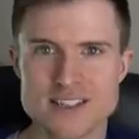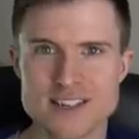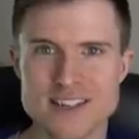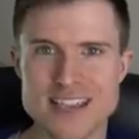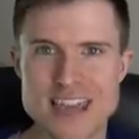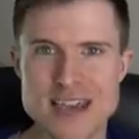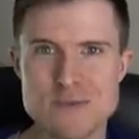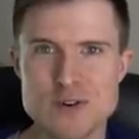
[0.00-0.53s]
get a
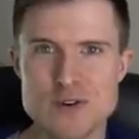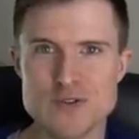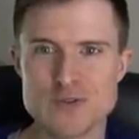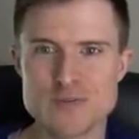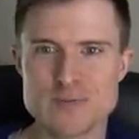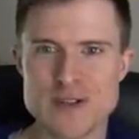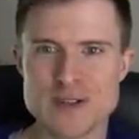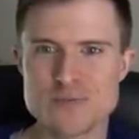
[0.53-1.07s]
cameo
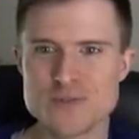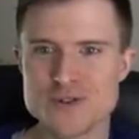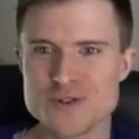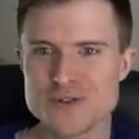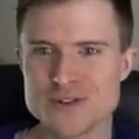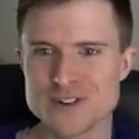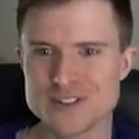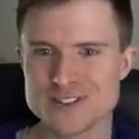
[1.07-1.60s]
from Ben
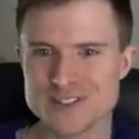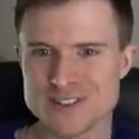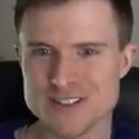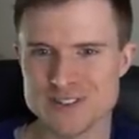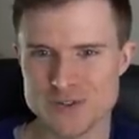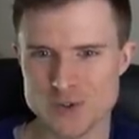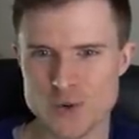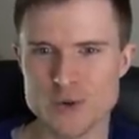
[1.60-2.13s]
Moon. It's
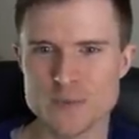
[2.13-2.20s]
done for